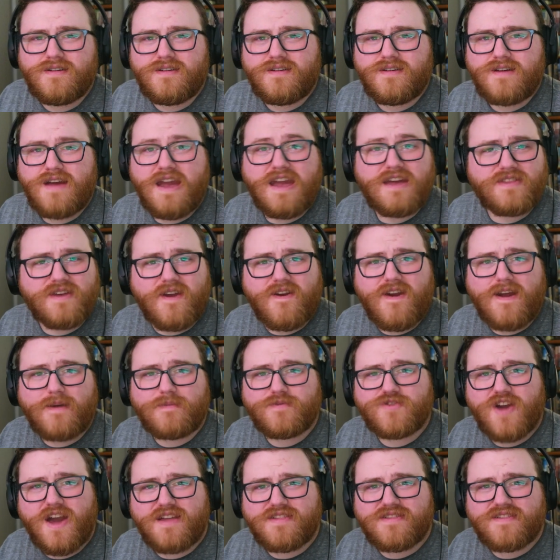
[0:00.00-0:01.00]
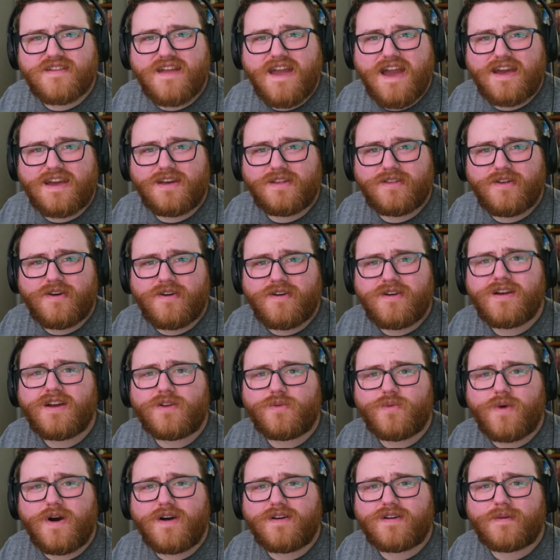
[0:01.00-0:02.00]
Hey there, I'm Chaztacular, and
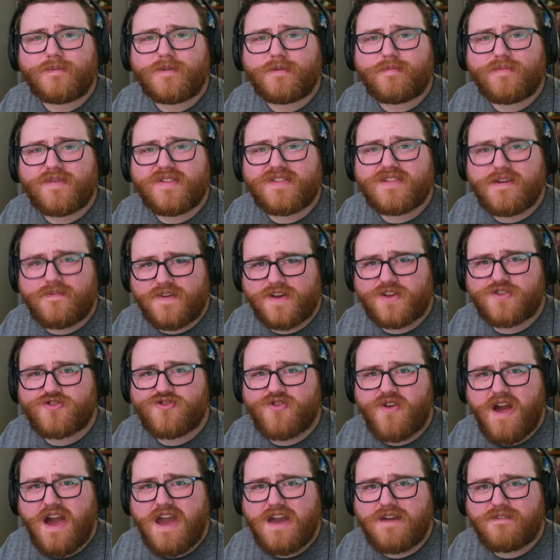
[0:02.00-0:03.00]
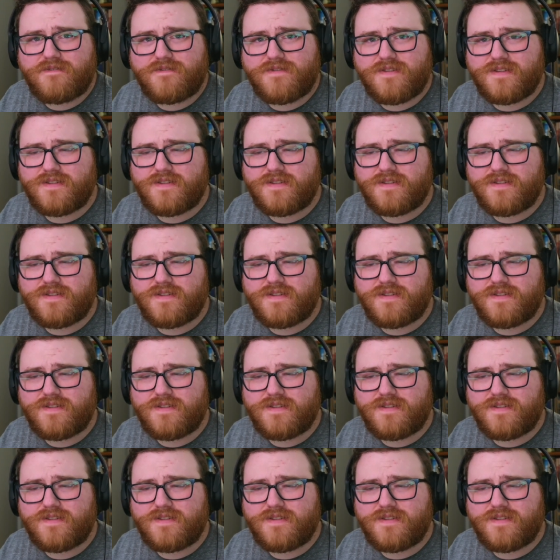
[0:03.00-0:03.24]
welcome to Pacific Drive.